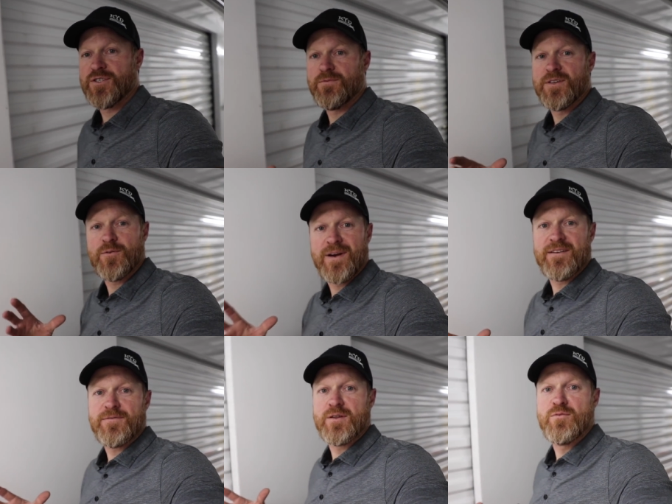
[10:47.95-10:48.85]
So when you're
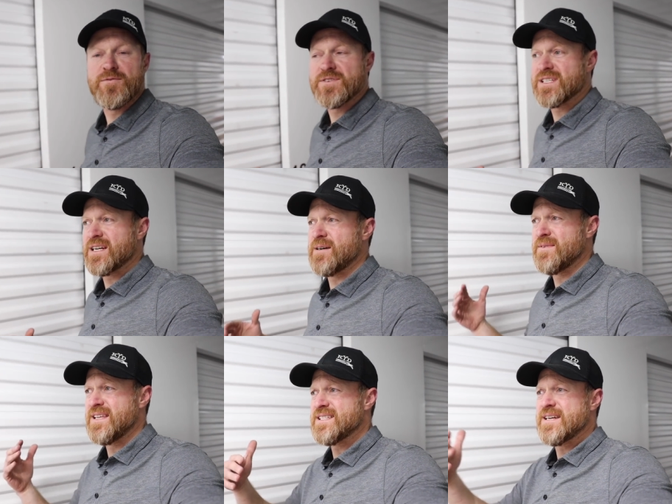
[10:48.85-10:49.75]
waiting for the movers to come
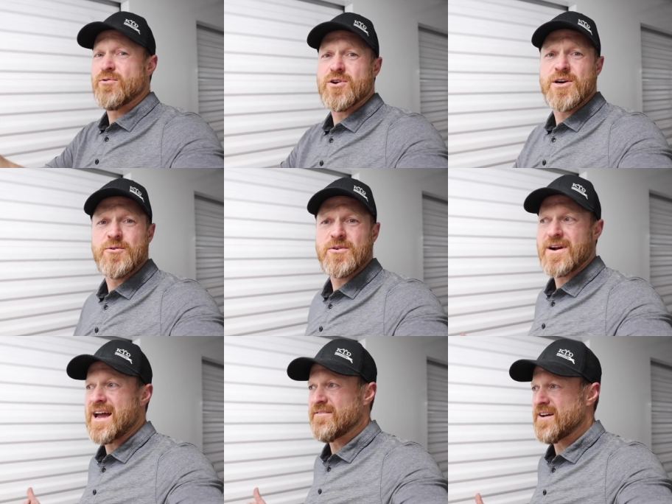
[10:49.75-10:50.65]
and they say, we'll call you in a
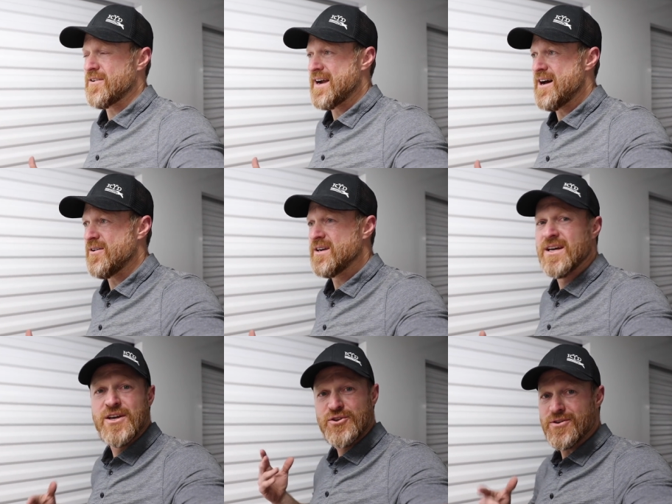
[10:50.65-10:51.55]
half hour out,
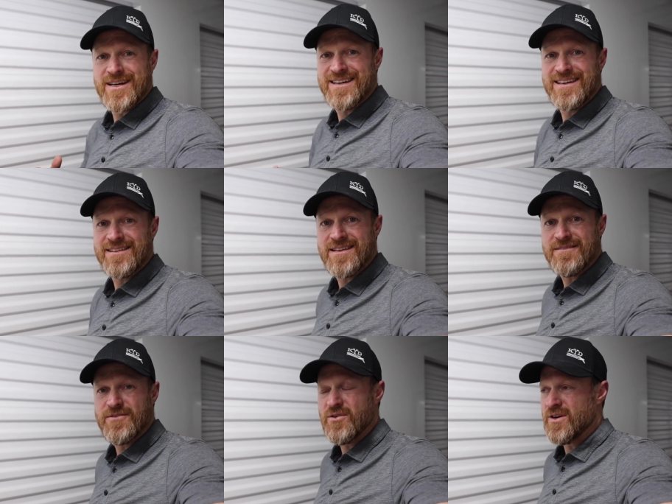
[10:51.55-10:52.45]
you're not gonna get
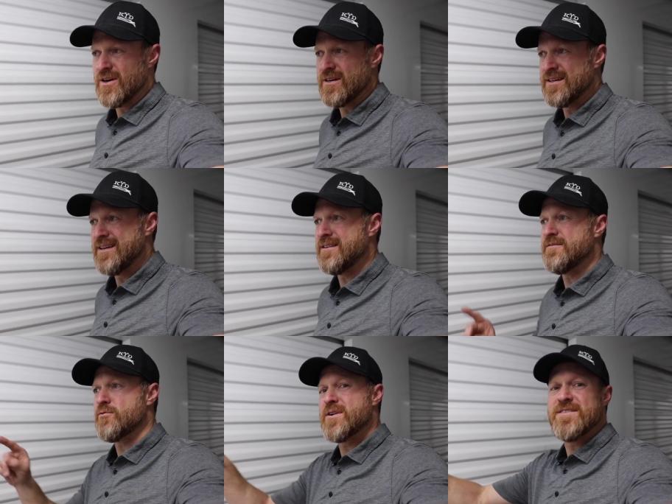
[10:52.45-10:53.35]
that phone call. And then
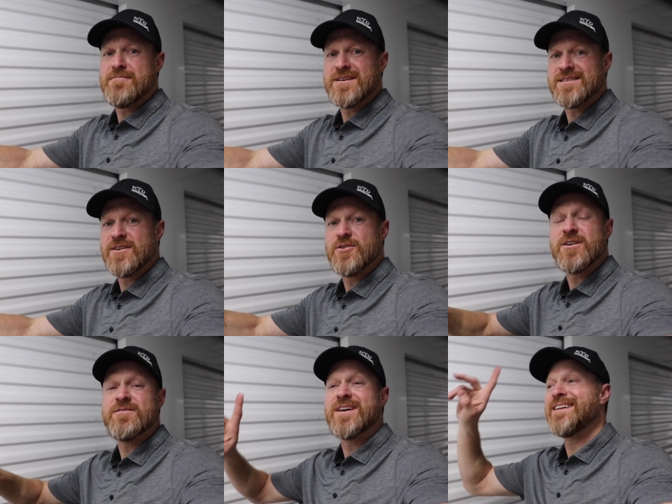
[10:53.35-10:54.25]
45 minutes later, you're
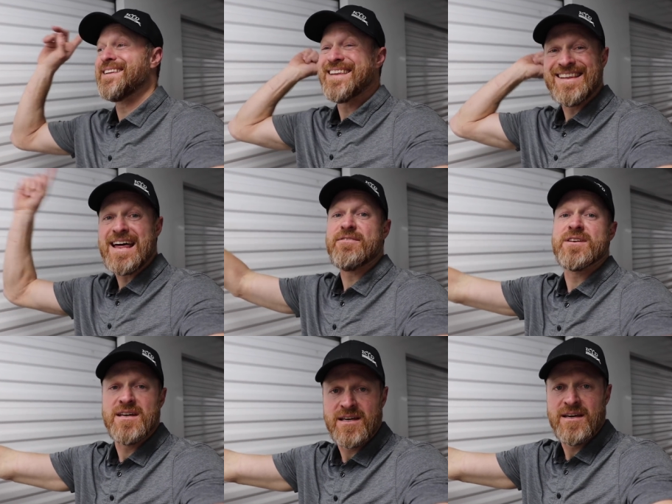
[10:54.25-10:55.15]
gonna find out that they left.